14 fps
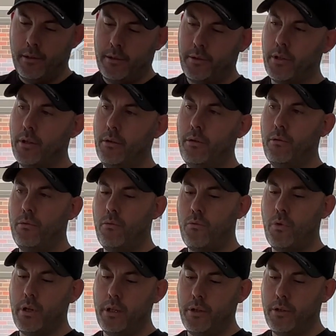So
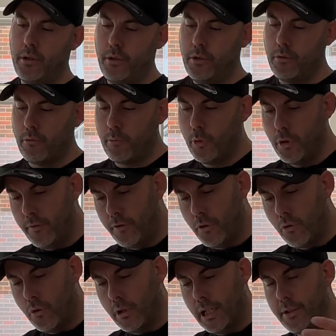what you do is you remove
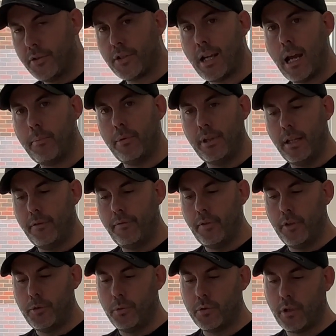your lens cap in there
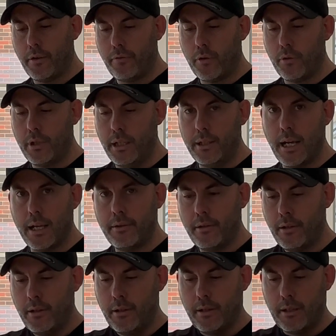first, which I've already done,
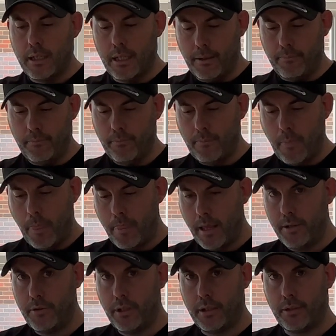um,
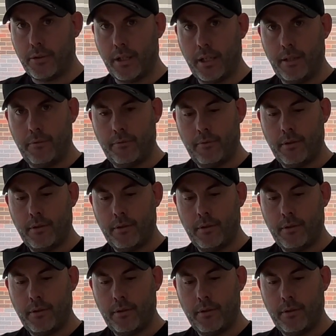as you can see.